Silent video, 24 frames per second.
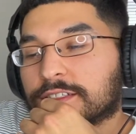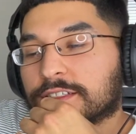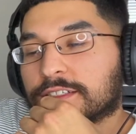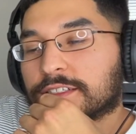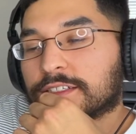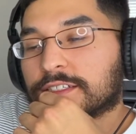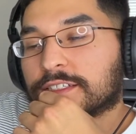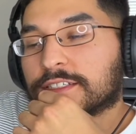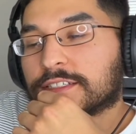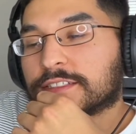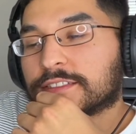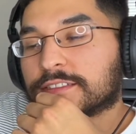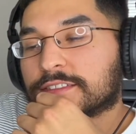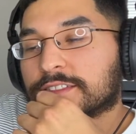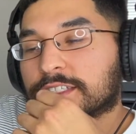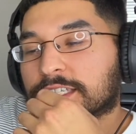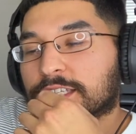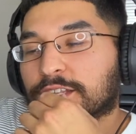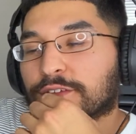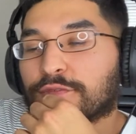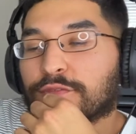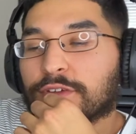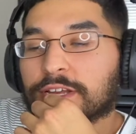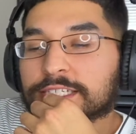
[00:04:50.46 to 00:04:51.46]
Yeah, set
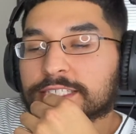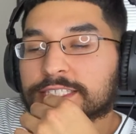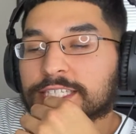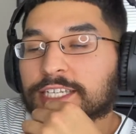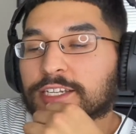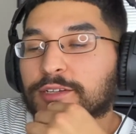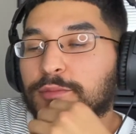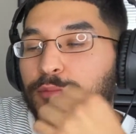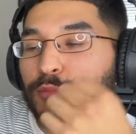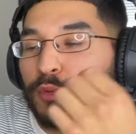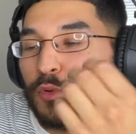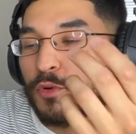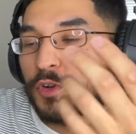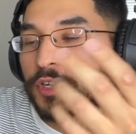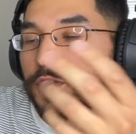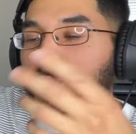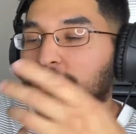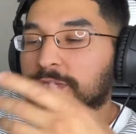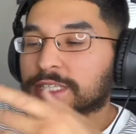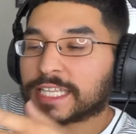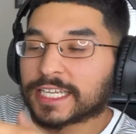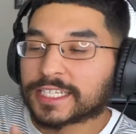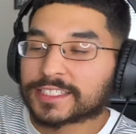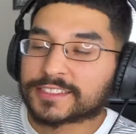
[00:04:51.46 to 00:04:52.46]
the fence at the border,
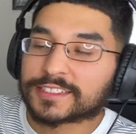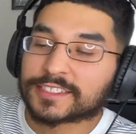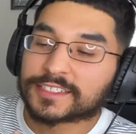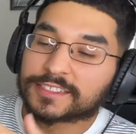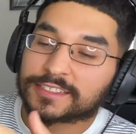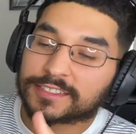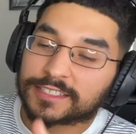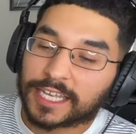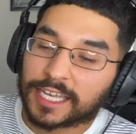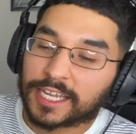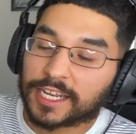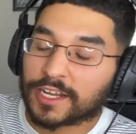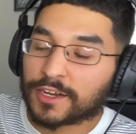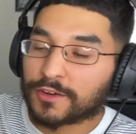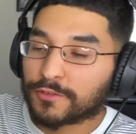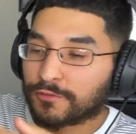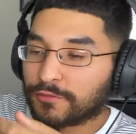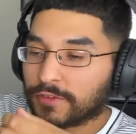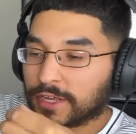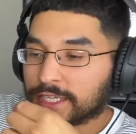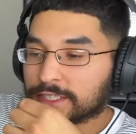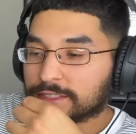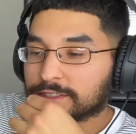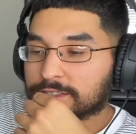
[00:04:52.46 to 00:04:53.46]
but that's the set
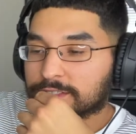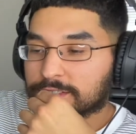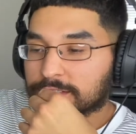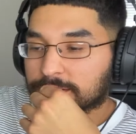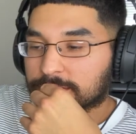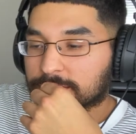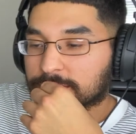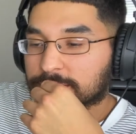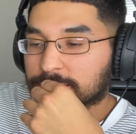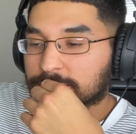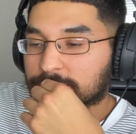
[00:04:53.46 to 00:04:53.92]
offense.